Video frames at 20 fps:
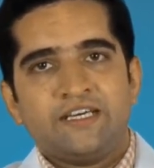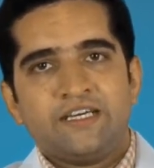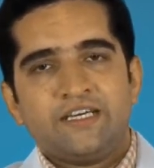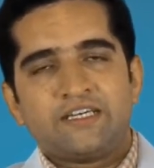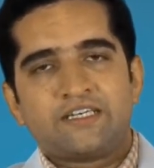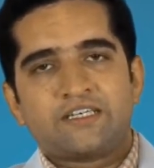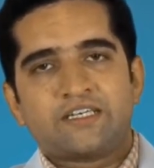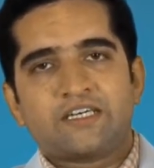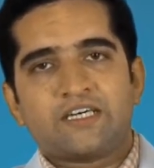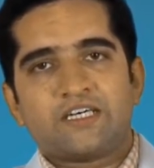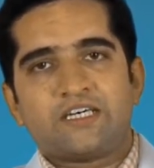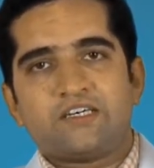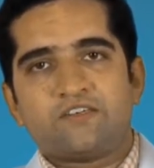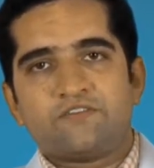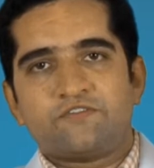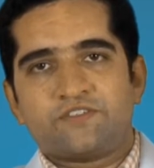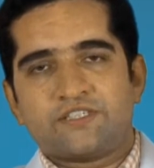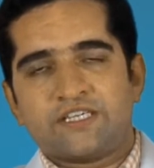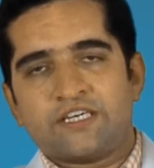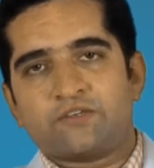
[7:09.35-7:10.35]
it
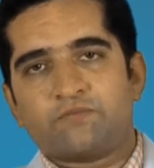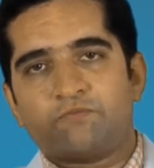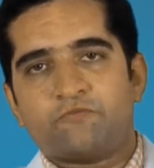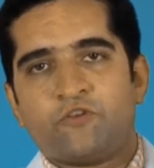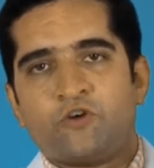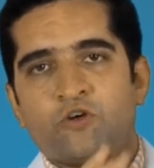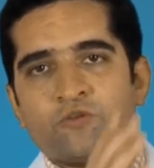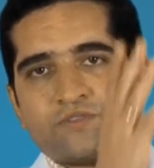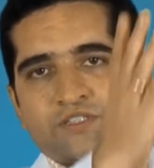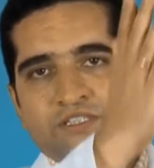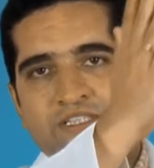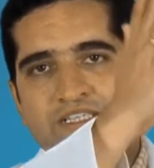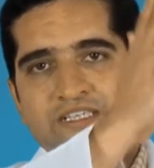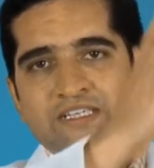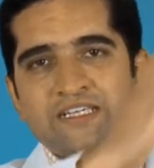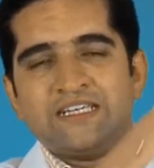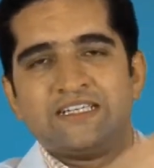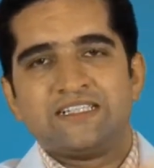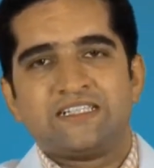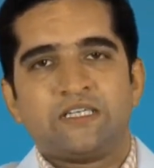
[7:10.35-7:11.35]
curves and forms
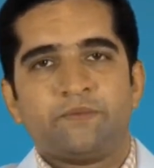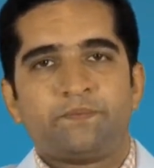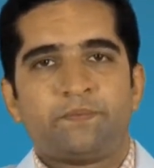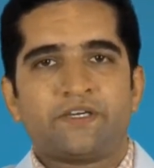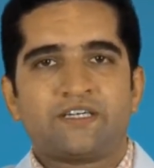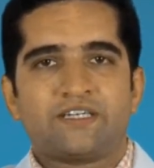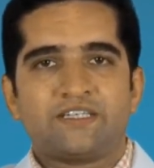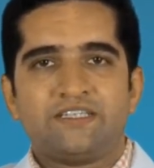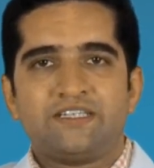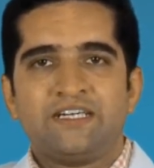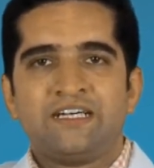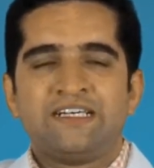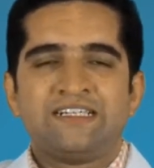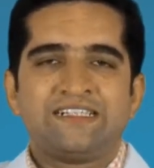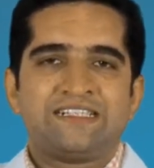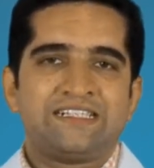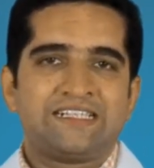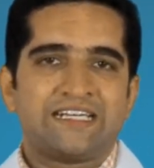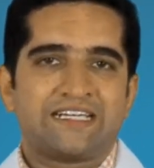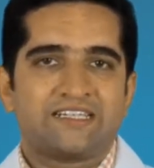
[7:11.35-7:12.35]
the typical
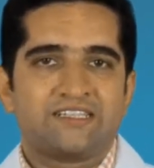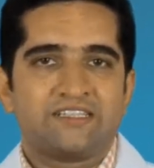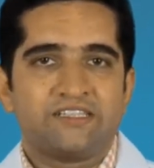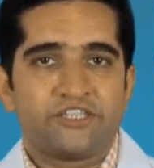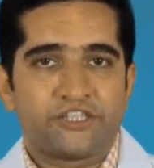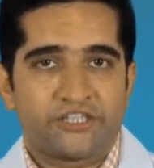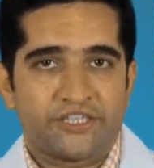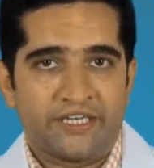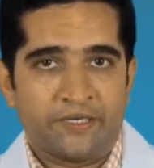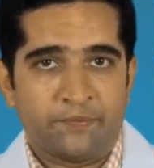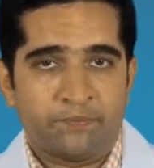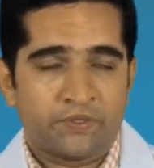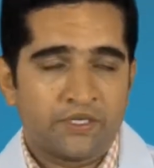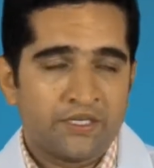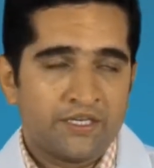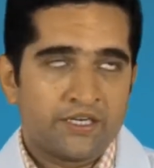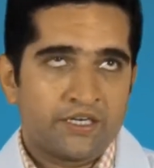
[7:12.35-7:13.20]
sickle shape.